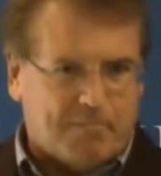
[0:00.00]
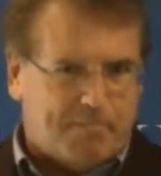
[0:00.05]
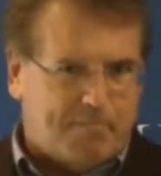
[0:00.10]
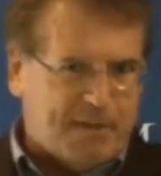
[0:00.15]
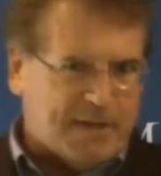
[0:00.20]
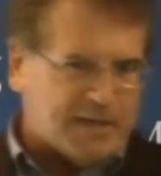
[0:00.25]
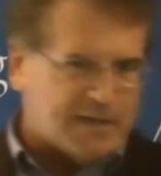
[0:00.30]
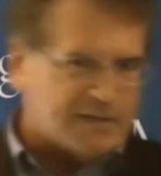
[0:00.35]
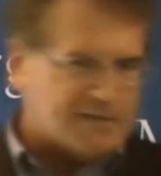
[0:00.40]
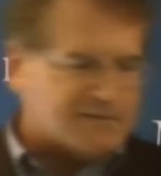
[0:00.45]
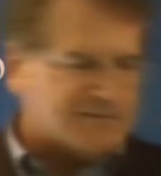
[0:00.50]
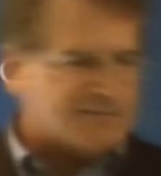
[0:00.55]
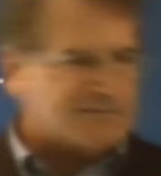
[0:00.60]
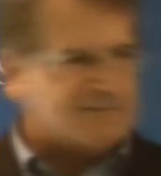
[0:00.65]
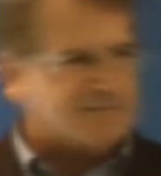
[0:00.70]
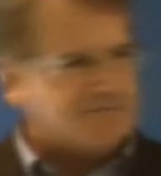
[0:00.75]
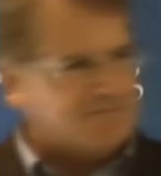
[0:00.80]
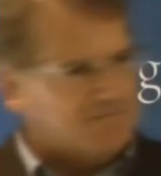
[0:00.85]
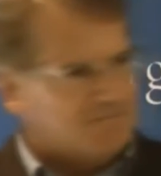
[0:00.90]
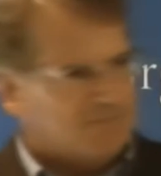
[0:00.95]
Pickens
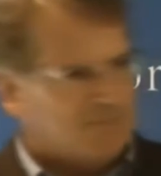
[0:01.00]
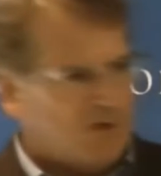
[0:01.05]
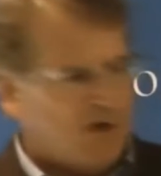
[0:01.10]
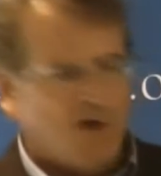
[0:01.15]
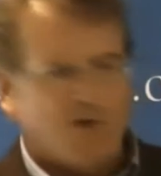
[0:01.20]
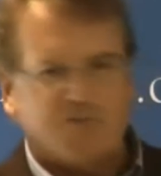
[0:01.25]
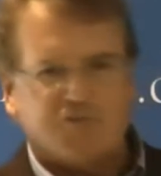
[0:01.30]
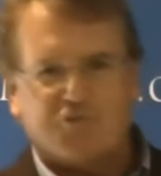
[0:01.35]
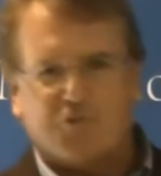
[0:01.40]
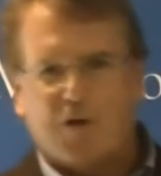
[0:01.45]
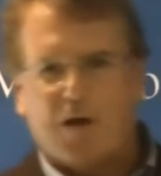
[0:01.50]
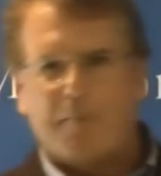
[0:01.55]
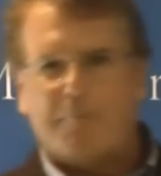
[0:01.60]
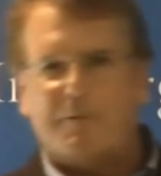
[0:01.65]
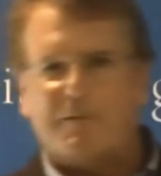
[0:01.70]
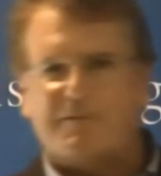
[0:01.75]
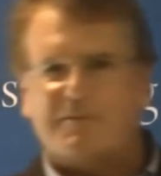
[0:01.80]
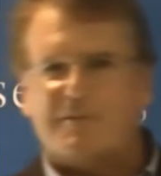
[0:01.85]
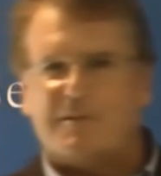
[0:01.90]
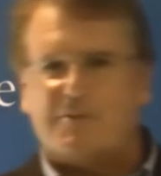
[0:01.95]
calls you up
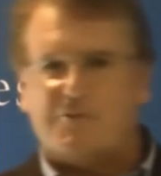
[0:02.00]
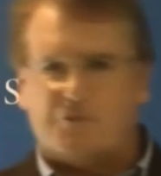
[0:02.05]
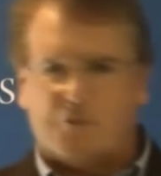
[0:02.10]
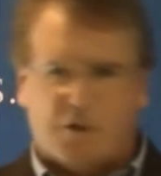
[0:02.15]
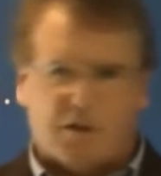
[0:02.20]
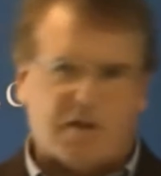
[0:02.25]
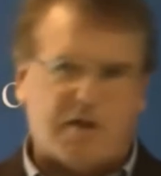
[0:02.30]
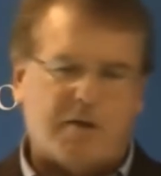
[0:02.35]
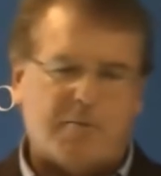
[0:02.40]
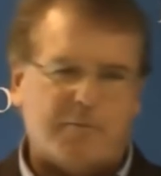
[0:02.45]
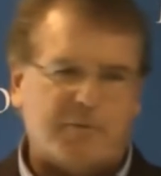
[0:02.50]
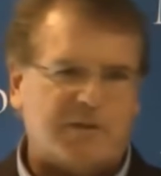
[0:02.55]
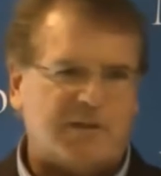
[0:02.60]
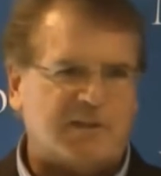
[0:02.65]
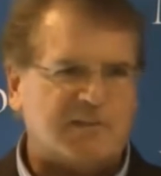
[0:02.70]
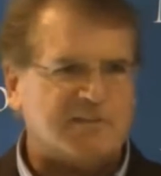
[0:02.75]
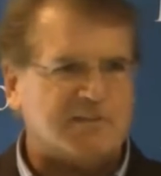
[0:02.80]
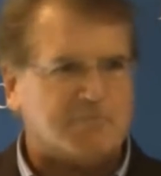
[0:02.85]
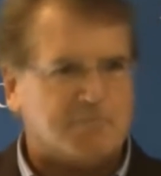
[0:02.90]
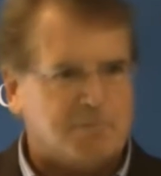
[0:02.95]
and says your company
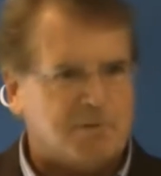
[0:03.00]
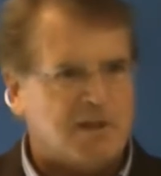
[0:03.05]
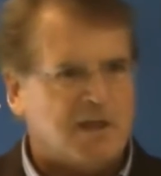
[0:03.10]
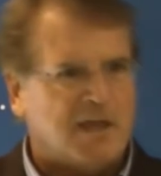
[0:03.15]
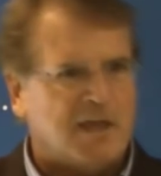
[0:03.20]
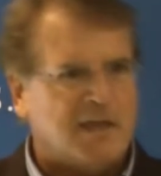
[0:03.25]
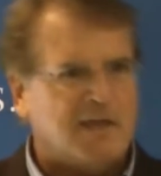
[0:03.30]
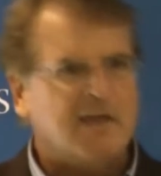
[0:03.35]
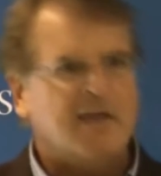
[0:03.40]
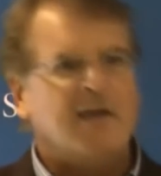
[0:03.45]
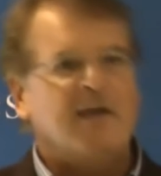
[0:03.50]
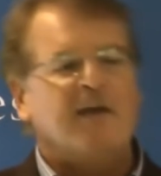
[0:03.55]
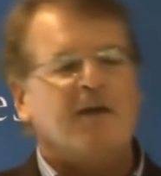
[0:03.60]
is in play?